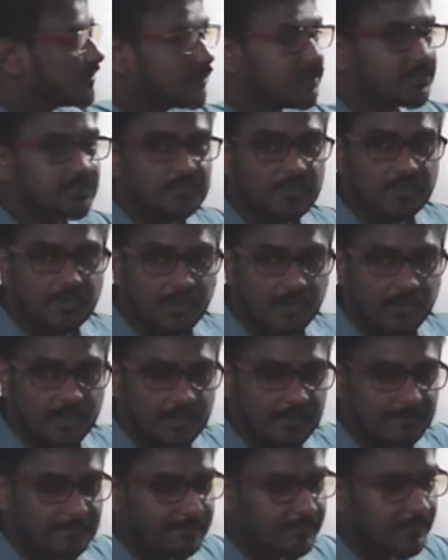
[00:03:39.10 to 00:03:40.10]
to use this
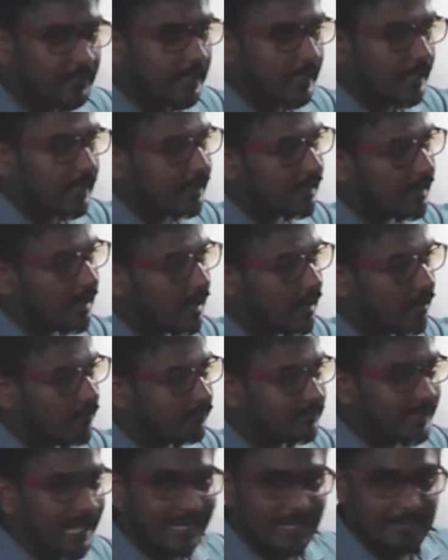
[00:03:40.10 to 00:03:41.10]
code?
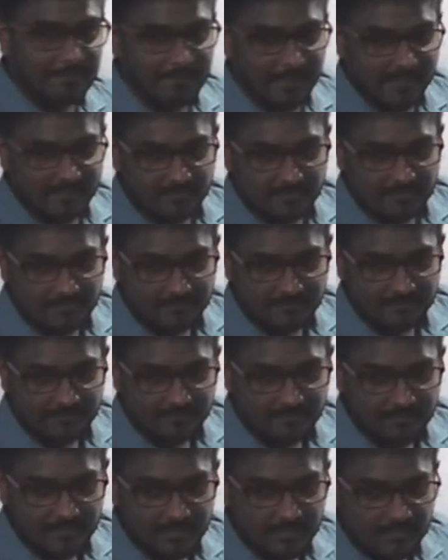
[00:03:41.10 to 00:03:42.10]
Now that depends.
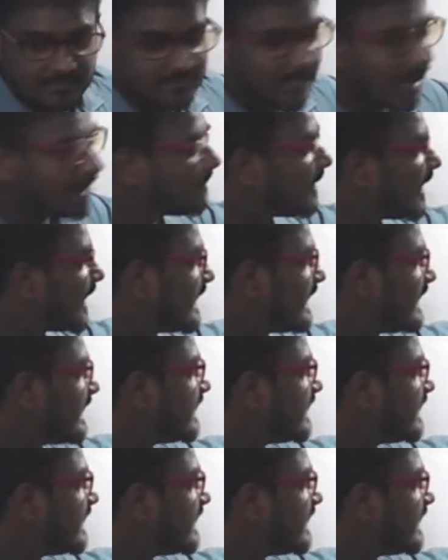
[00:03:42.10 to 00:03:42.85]
Some